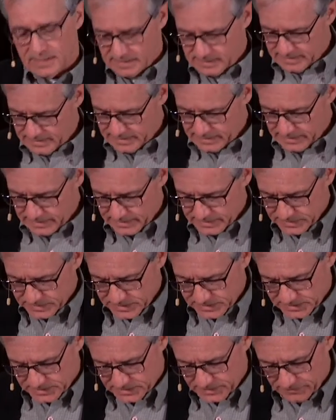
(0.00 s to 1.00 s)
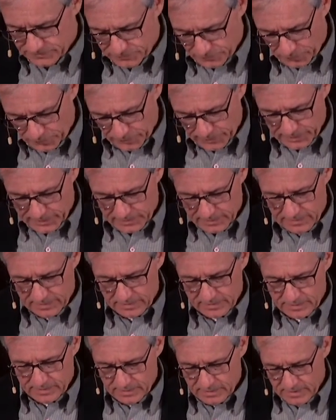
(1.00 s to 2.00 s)
God, he's inserted
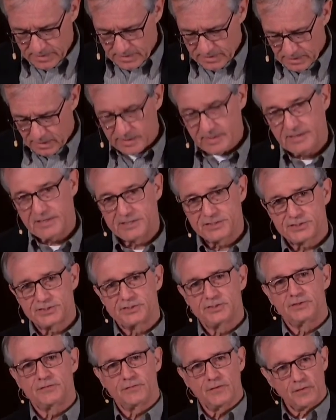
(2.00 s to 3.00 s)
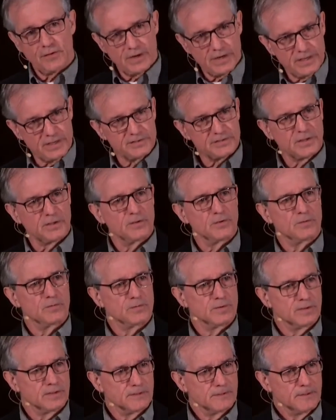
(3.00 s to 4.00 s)
his
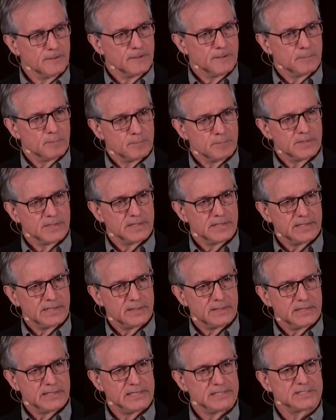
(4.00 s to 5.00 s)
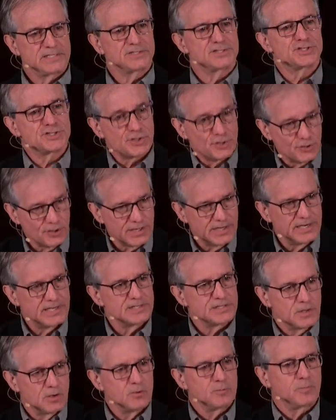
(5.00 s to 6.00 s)
own
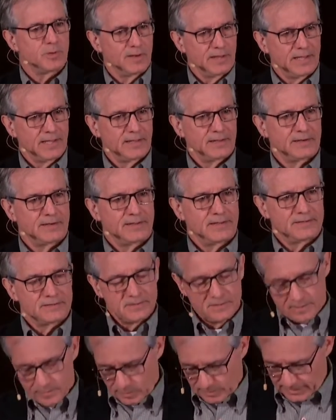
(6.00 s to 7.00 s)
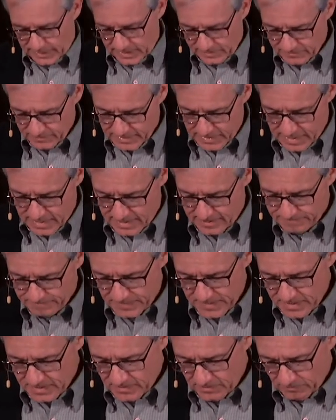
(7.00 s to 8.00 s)
plan into the plan of God.
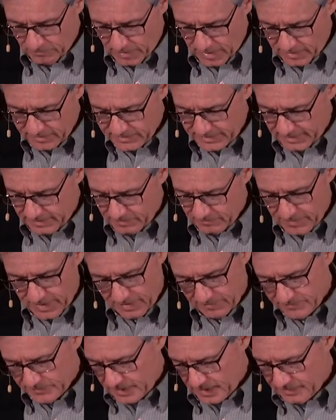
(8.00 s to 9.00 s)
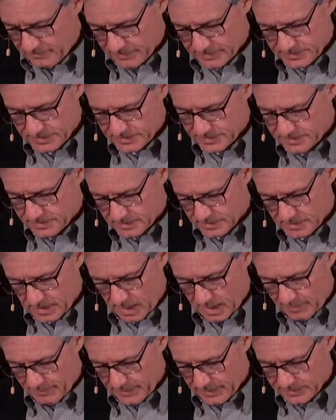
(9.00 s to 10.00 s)
Dale Ralph Davis
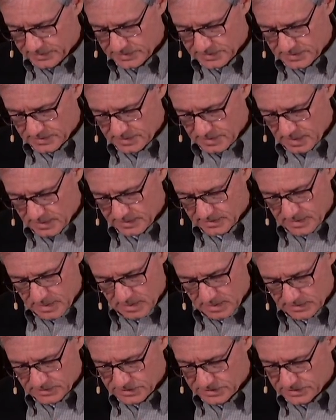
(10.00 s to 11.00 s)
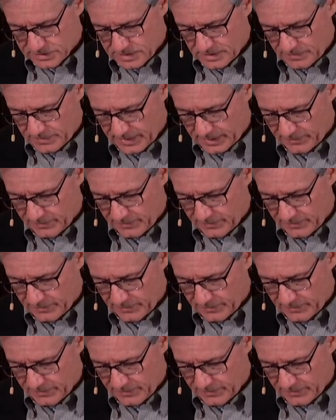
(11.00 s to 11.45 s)
comments and acknowledges that